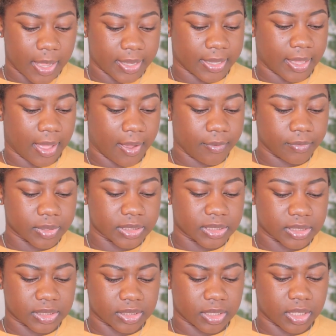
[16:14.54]
I got was
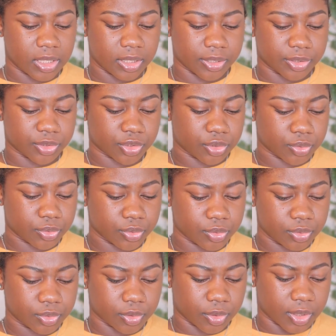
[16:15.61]
this
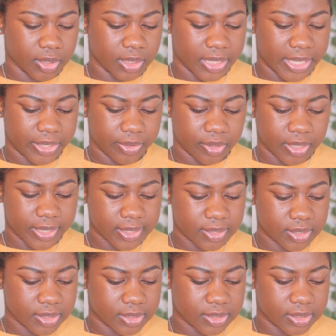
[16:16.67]
initial or letter
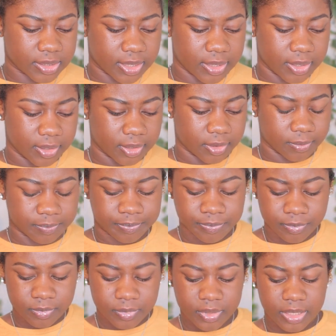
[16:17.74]
necklace. Um,
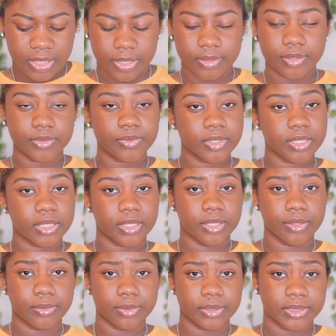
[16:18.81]
it was really
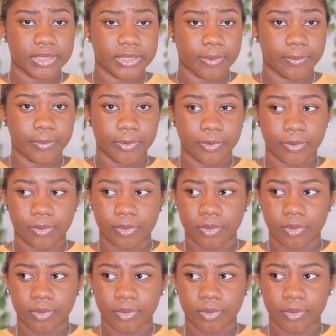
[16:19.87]
cute and simple.